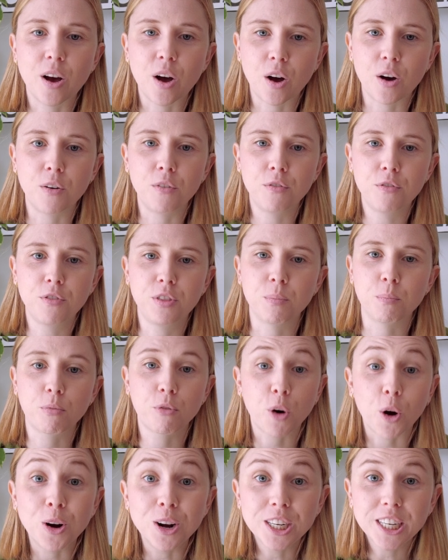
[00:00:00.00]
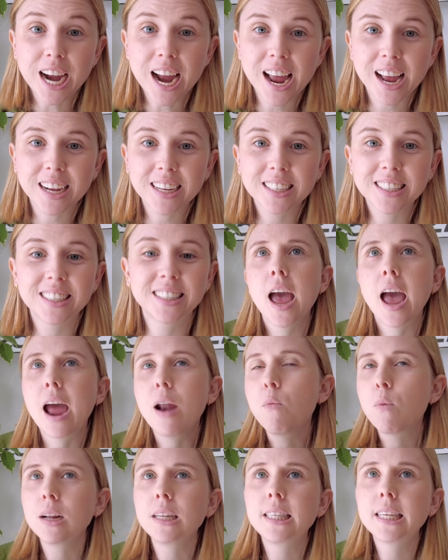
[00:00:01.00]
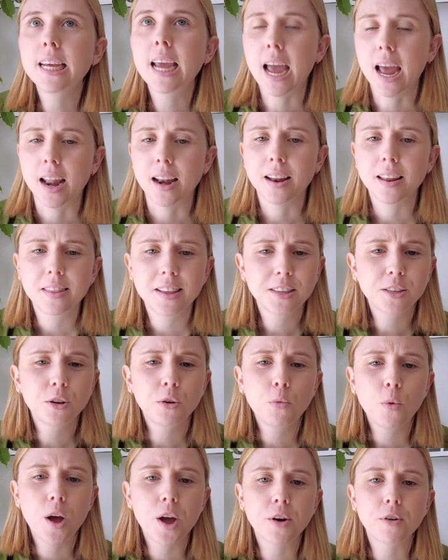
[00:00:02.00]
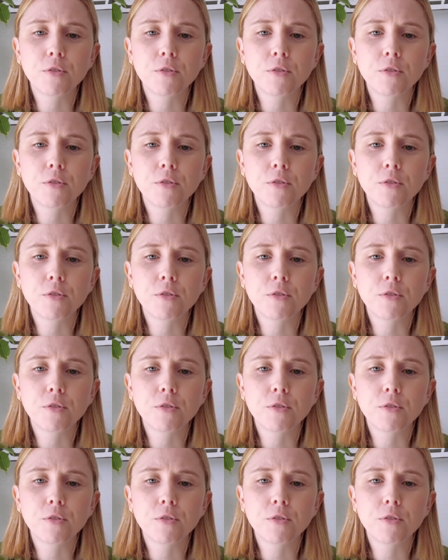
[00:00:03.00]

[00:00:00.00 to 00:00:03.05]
of the projects. And once again, this could work